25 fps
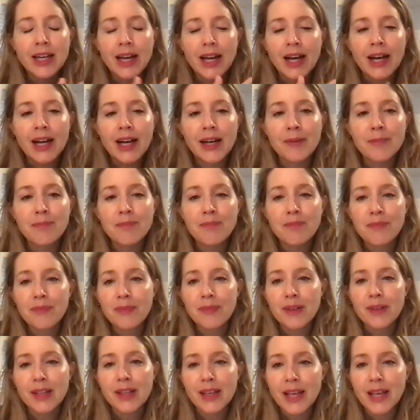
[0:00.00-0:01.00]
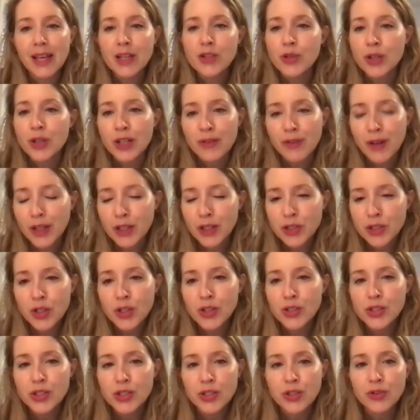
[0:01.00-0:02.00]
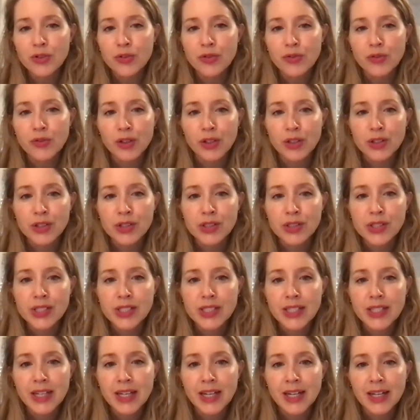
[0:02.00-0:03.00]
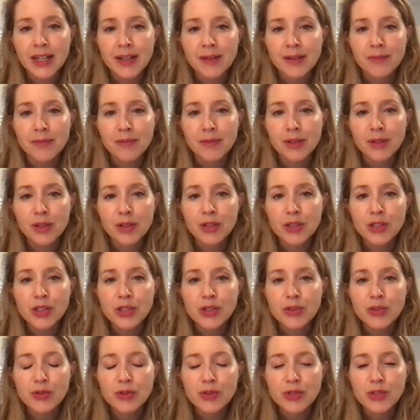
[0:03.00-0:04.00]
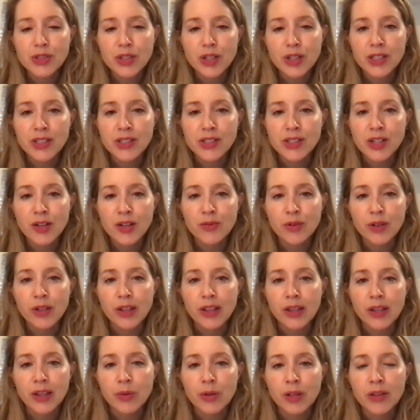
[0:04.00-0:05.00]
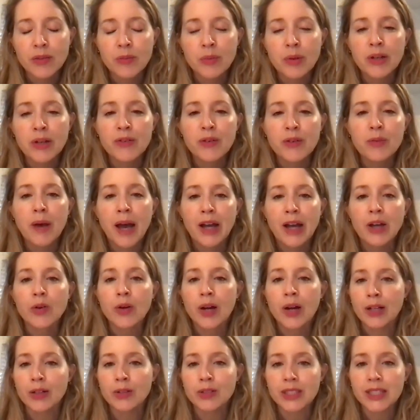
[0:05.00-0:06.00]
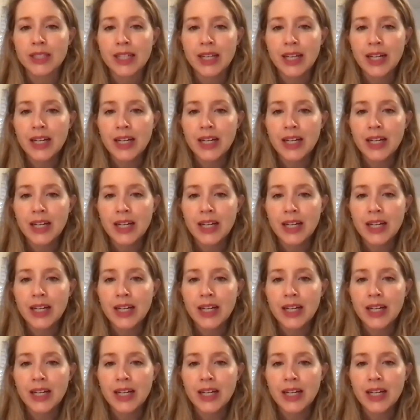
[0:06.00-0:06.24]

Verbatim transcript: Um, Adrian, if I could turn to you first, um, could you start us off with with a bit of a background